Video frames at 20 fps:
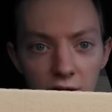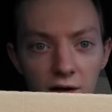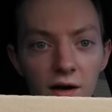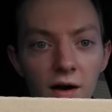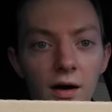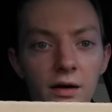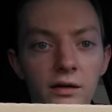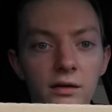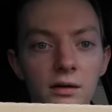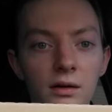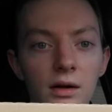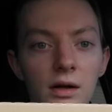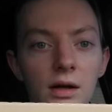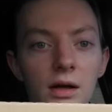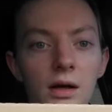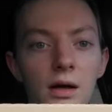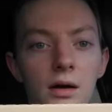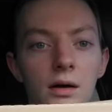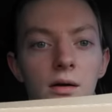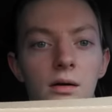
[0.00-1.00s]
cut.
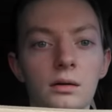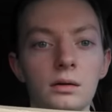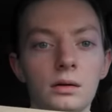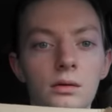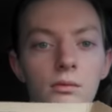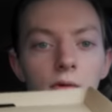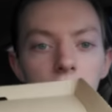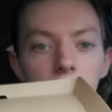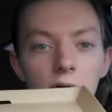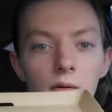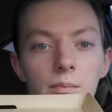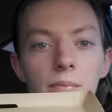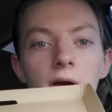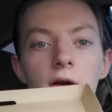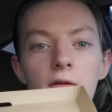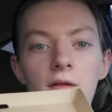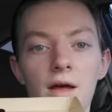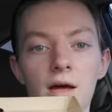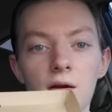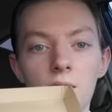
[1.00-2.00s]
I want you to
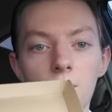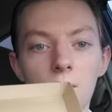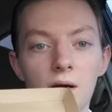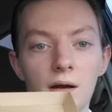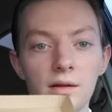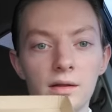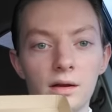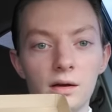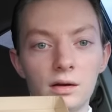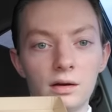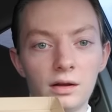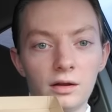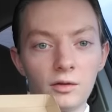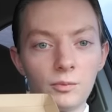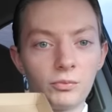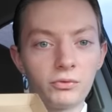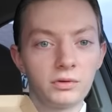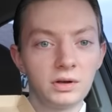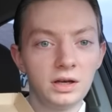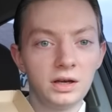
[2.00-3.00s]
bear that in mind, that it is
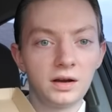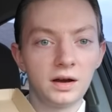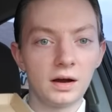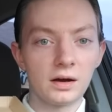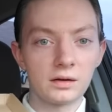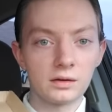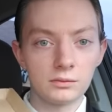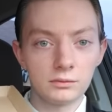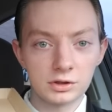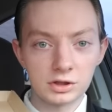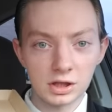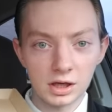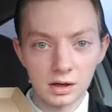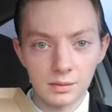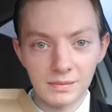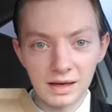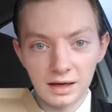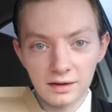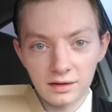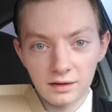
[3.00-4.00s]
pre-cut, which kind
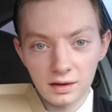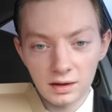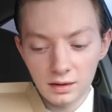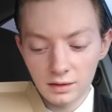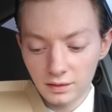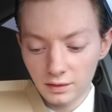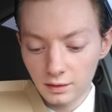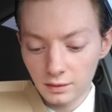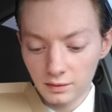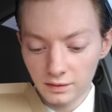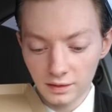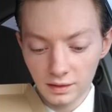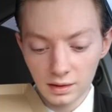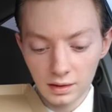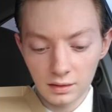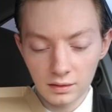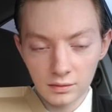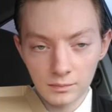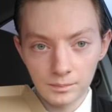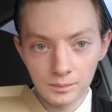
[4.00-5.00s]
of makes it easy to
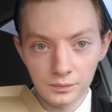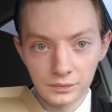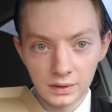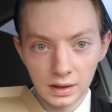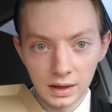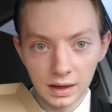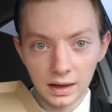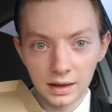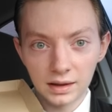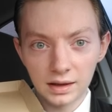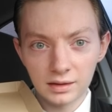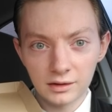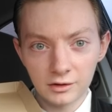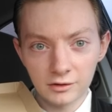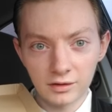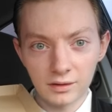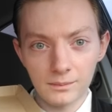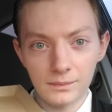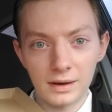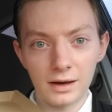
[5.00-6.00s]
eat. And then
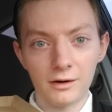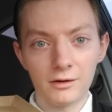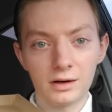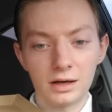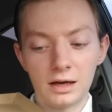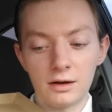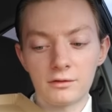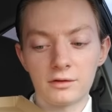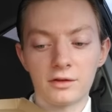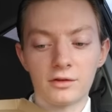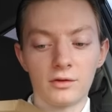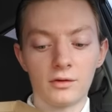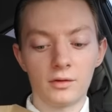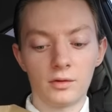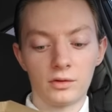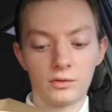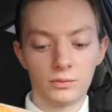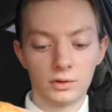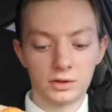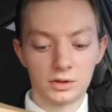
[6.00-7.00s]
there's the marinara
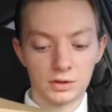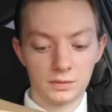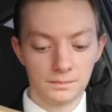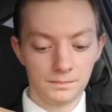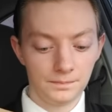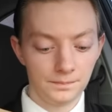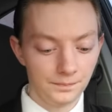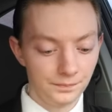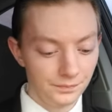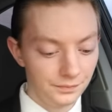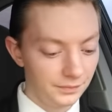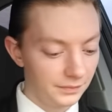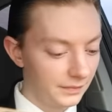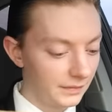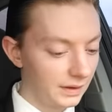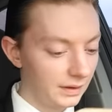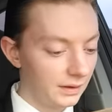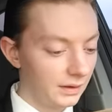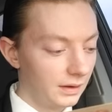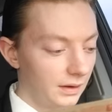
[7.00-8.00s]
sauce, which,
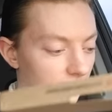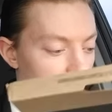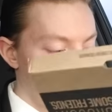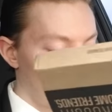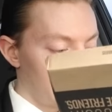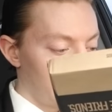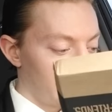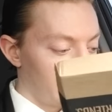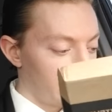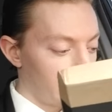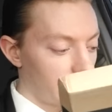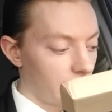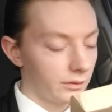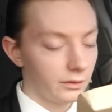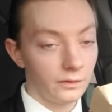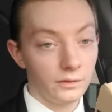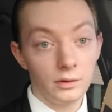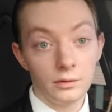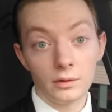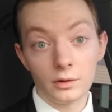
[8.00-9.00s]
for
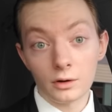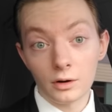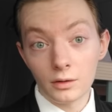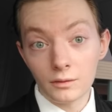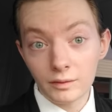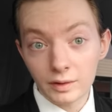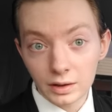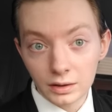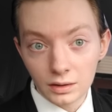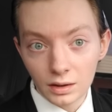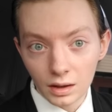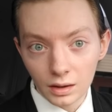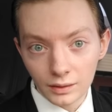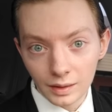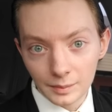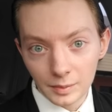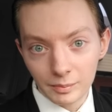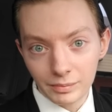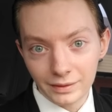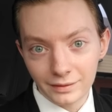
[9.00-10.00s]
those of you that already know,
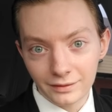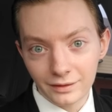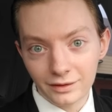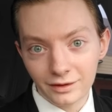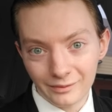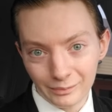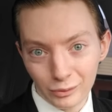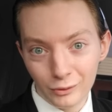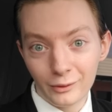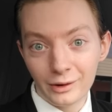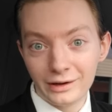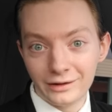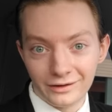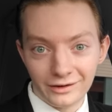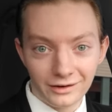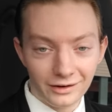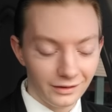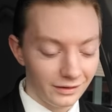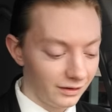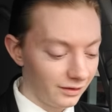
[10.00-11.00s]
I'm a bit
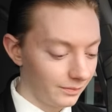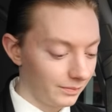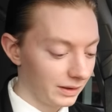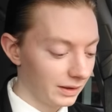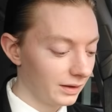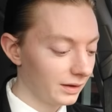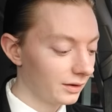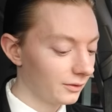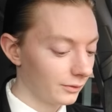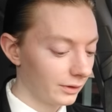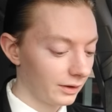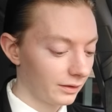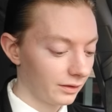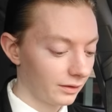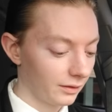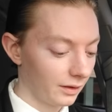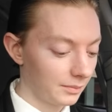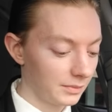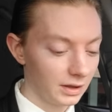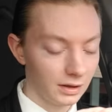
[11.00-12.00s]
disappointed in to begin with.
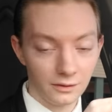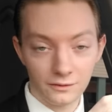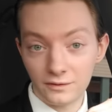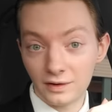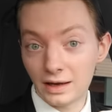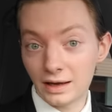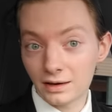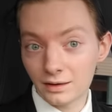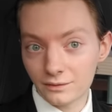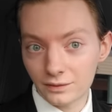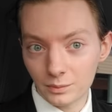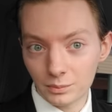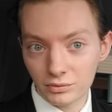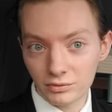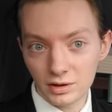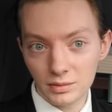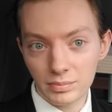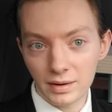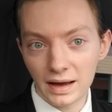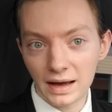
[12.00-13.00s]
I'm not a fan of the
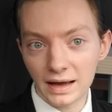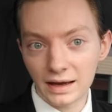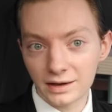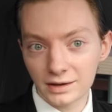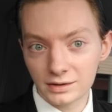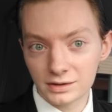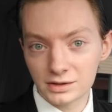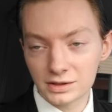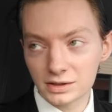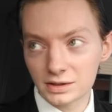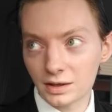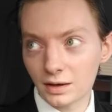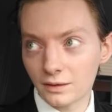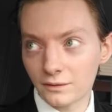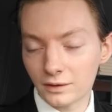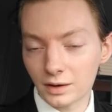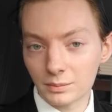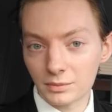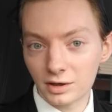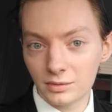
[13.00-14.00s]
pre-packaged
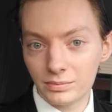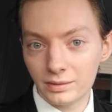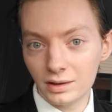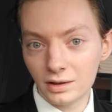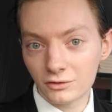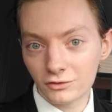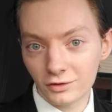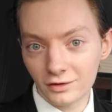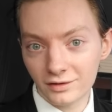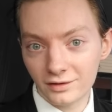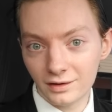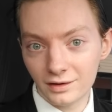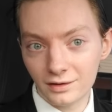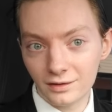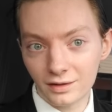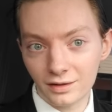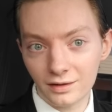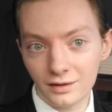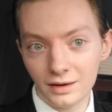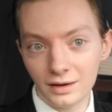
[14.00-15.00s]
stuff, and I'm going to be interested
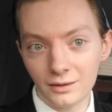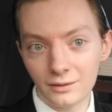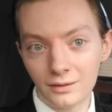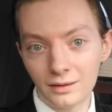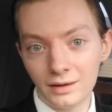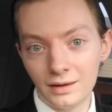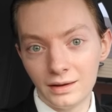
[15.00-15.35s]
in seeing